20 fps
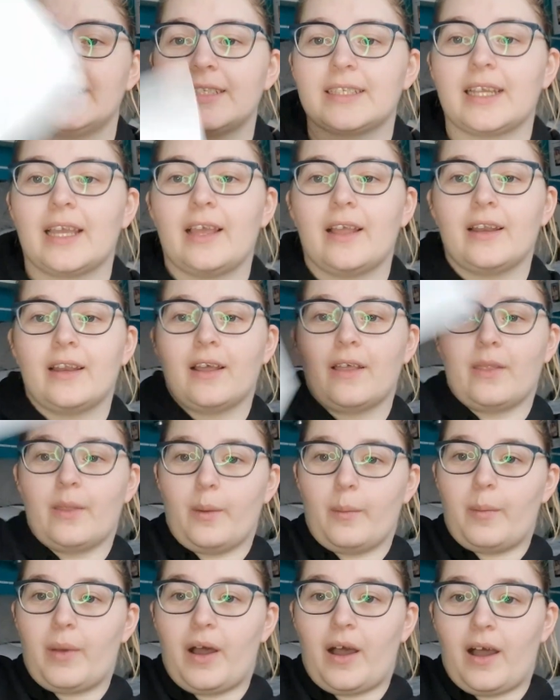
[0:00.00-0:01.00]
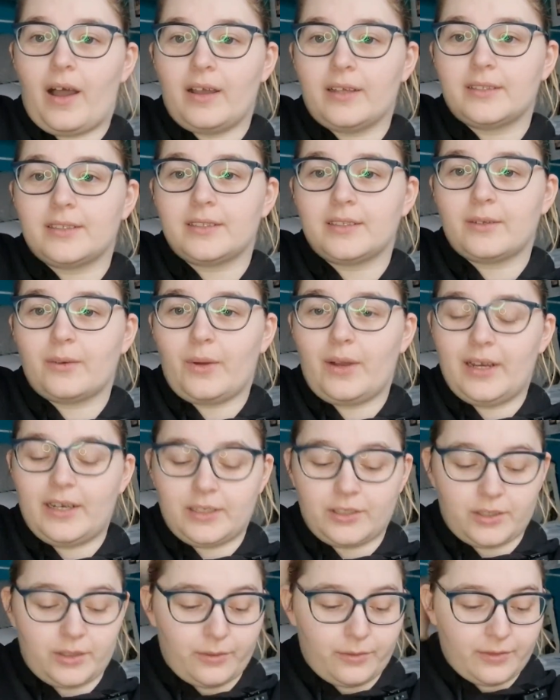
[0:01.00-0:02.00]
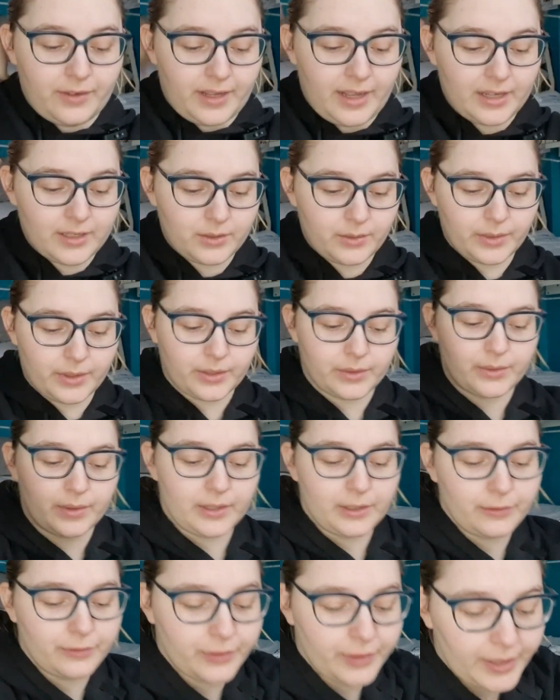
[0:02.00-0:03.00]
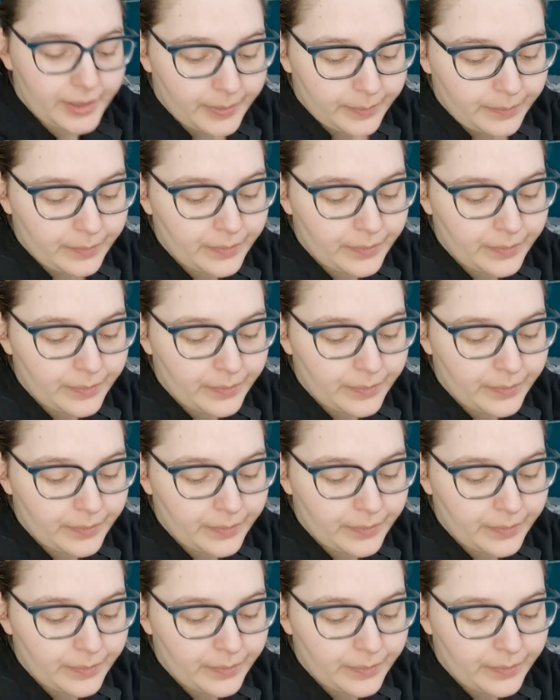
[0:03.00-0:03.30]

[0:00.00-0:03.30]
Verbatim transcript: is in the past. Quite literally, forget 2023.